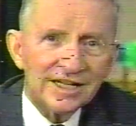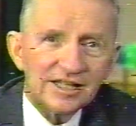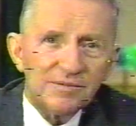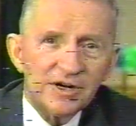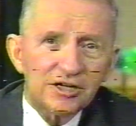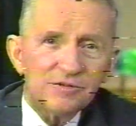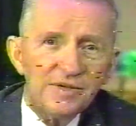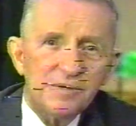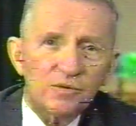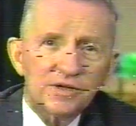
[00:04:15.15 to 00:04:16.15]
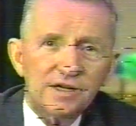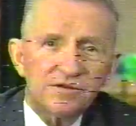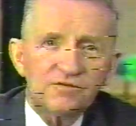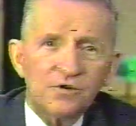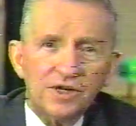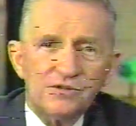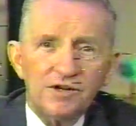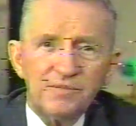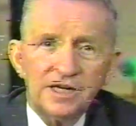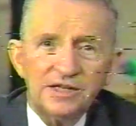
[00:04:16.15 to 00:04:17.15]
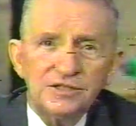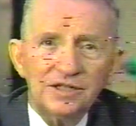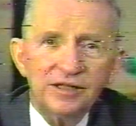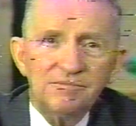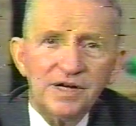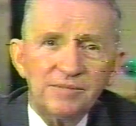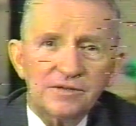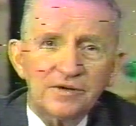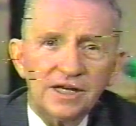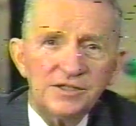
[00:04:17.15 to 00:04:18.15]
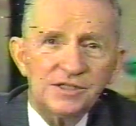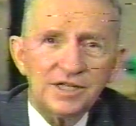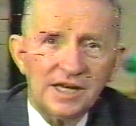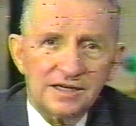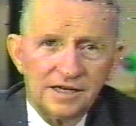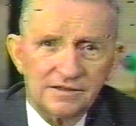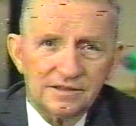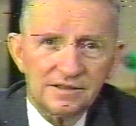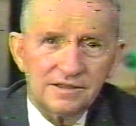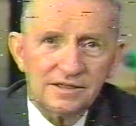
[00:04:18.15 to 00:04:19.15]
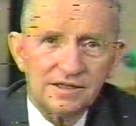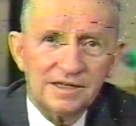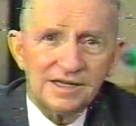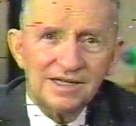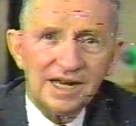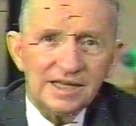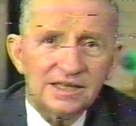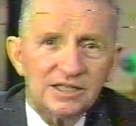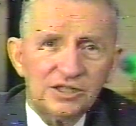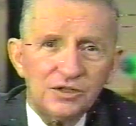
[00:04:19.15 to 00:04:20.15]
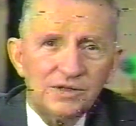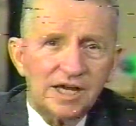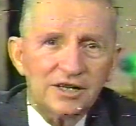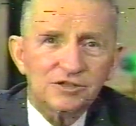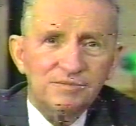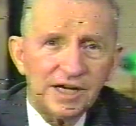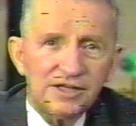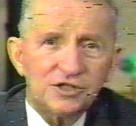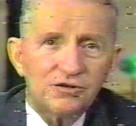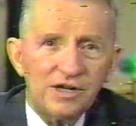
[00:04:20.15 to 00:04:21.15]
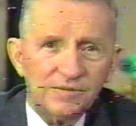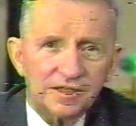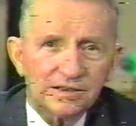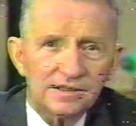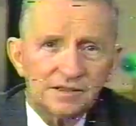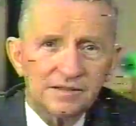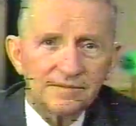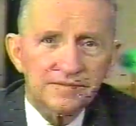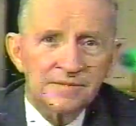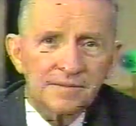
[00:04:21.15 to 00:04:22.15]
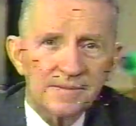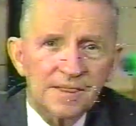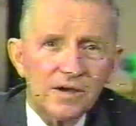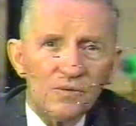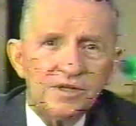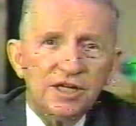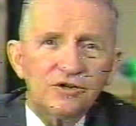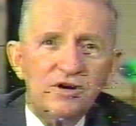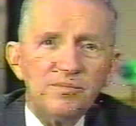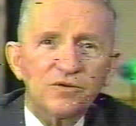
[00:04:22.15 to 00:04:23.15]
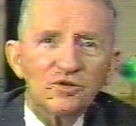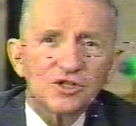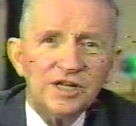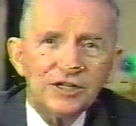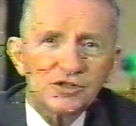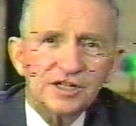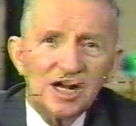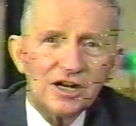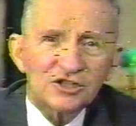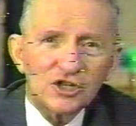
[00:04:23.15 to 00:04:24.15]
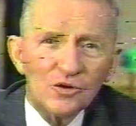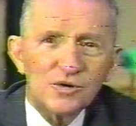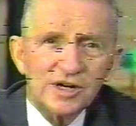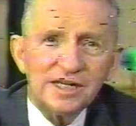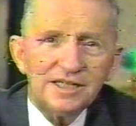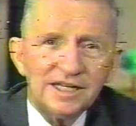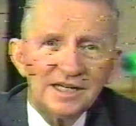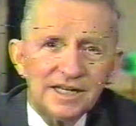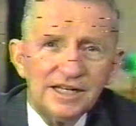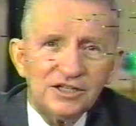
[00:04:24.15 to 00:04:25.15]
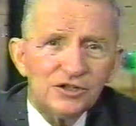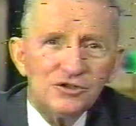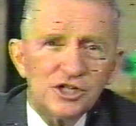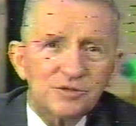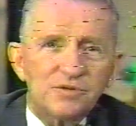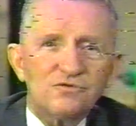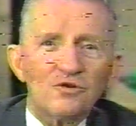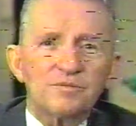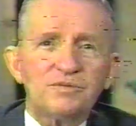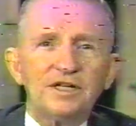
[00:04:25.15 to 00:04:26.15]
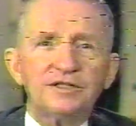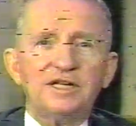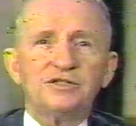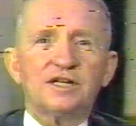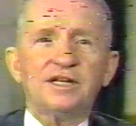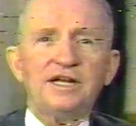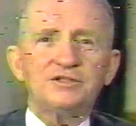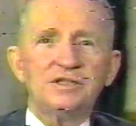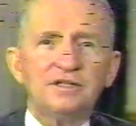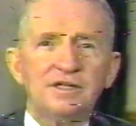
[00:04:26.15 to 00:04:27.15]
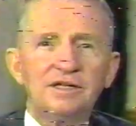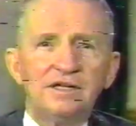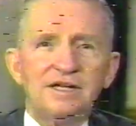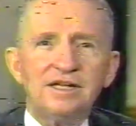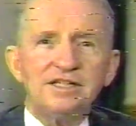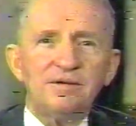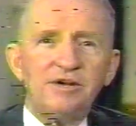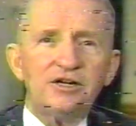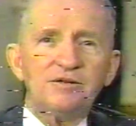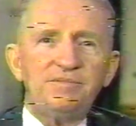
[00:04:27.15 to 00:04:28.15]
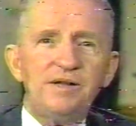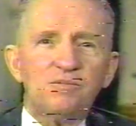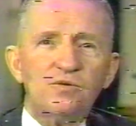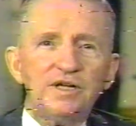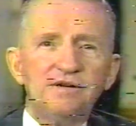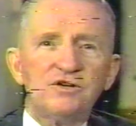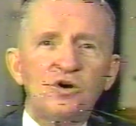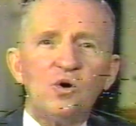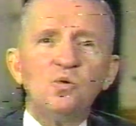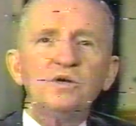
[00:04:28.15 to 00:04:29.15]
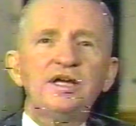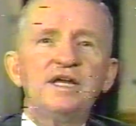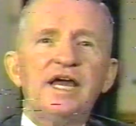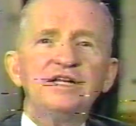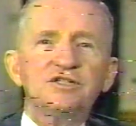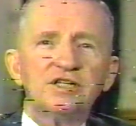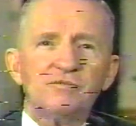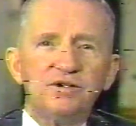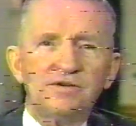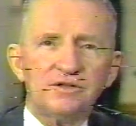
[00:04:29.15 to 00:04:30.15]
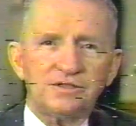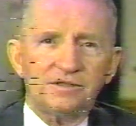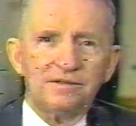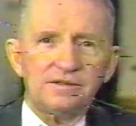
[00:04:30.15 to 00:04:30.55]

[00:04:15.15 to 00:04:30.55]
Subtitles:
the American people were given a 43-page public relations handout, not the 2,000-page agreement. When the agreement was initialed in October 1992, just before the presidential election, the American people were given only a summary version.